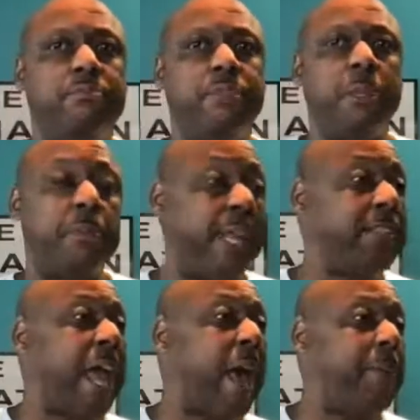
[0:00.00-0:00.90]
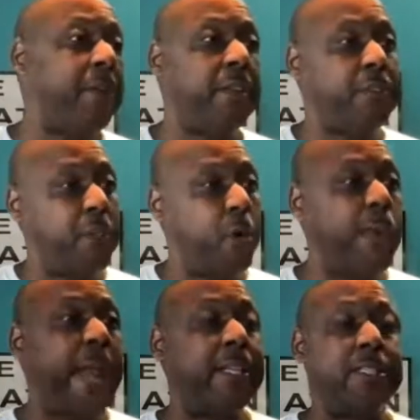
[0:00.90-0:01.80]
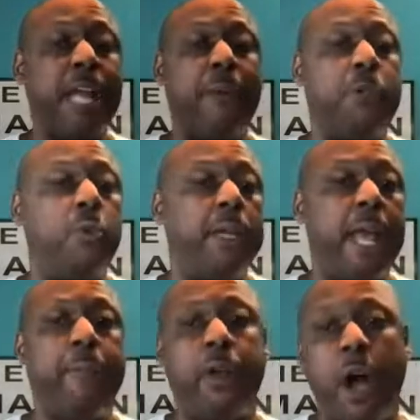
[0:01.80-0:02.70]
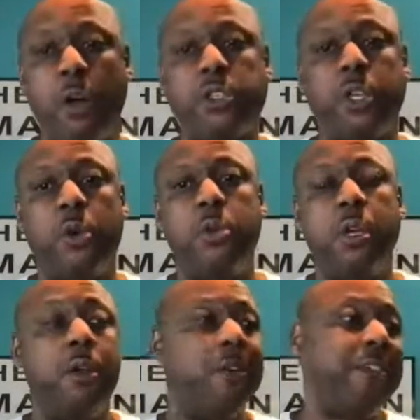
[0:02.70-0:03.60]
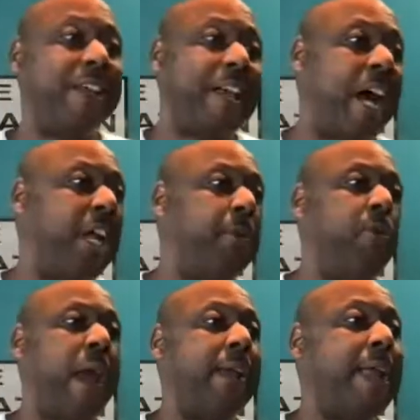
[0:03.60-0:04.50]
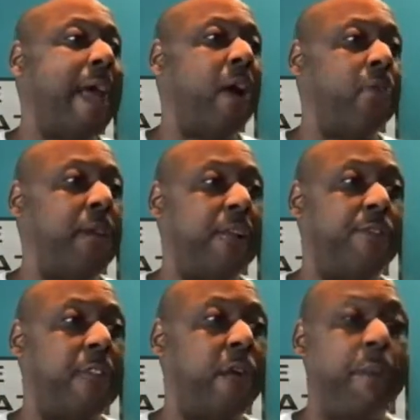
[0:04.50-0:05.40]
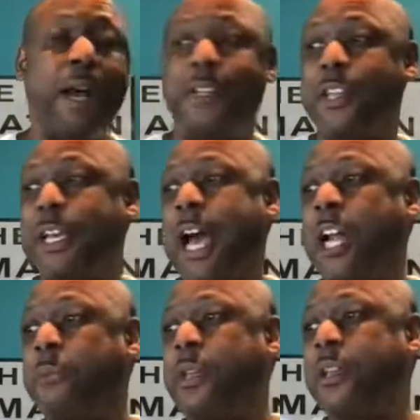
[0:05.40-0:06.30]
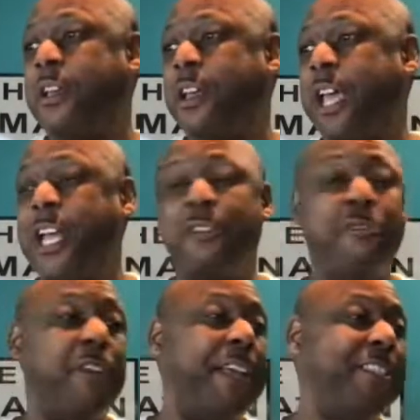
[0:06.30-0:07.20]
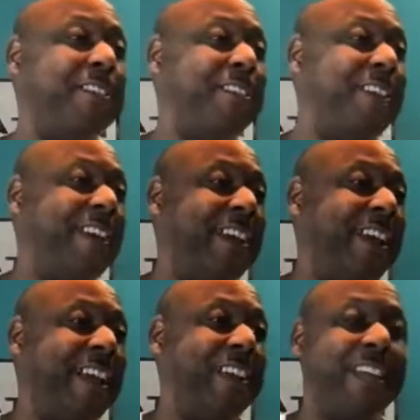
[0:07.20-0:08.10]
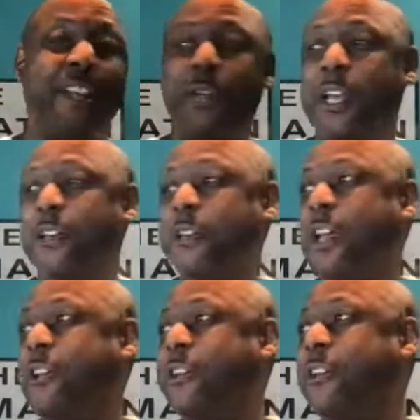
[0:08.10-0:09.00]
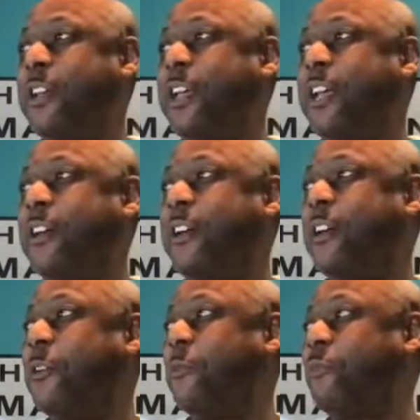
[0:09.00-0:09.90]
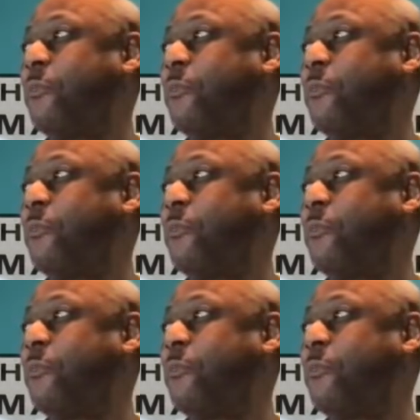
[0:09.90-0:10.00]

some things happened, and you know we had to stop doing that. But also, the economy right now, you got to think about it. The economy and inflation, and and and and and um,